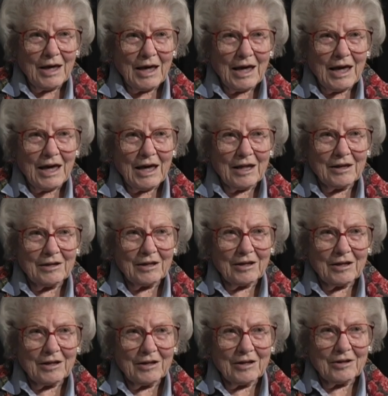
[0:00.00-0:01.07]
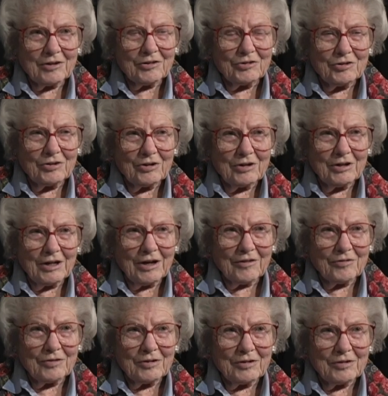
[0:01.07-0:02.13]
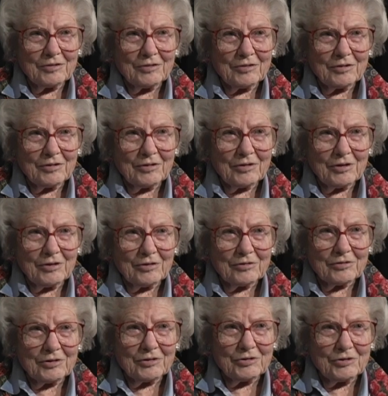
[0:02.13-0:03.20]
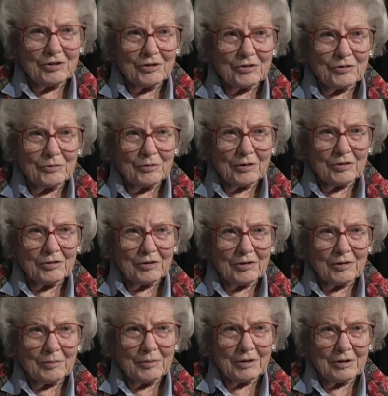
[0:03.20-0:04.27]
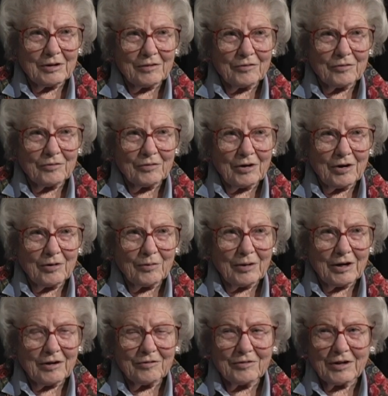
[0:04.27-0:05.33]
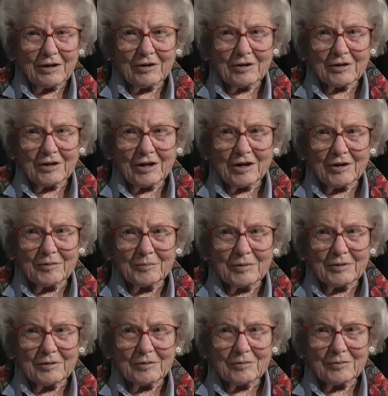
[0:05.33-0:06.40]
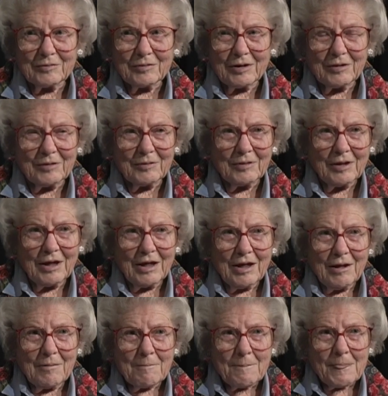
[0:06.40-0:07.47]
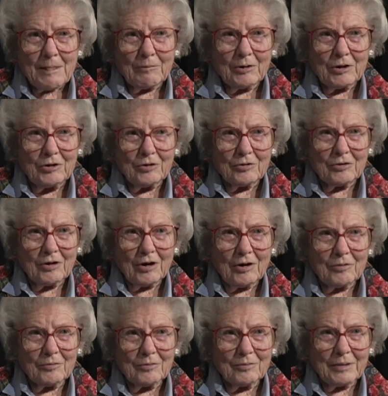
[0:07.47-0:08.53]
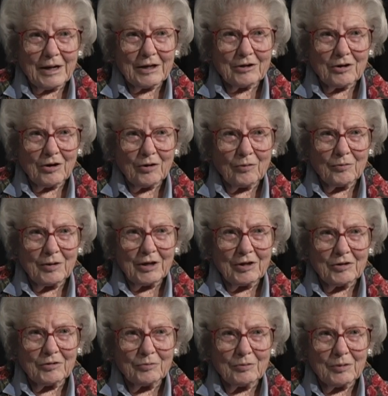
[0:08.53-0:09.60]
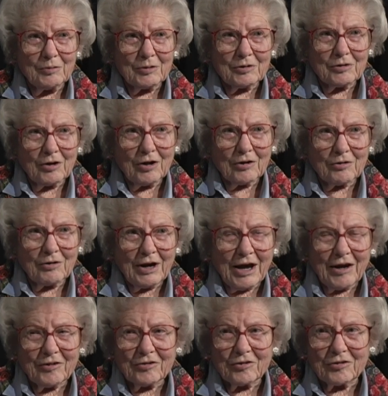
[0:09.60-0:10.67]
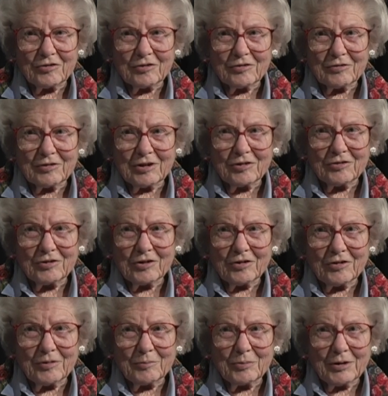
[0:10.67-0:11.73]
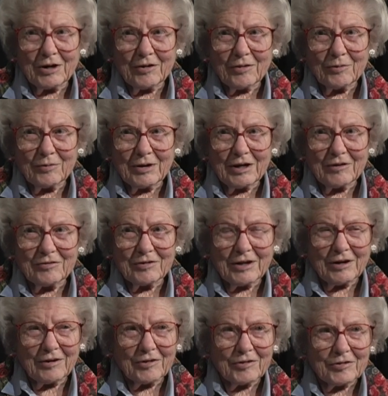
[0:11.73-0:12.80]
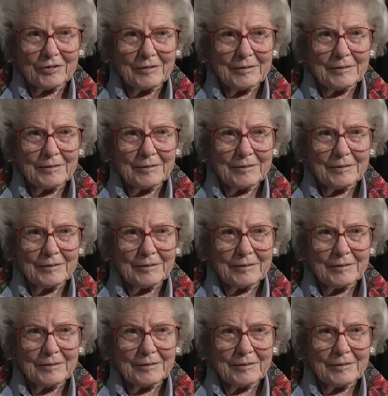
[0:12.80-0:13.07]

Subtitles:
And sure enough, the church was in the middle of a rare wildflower garden, but what you might call weeds, we would call grasses and consider them part of the wildflowers.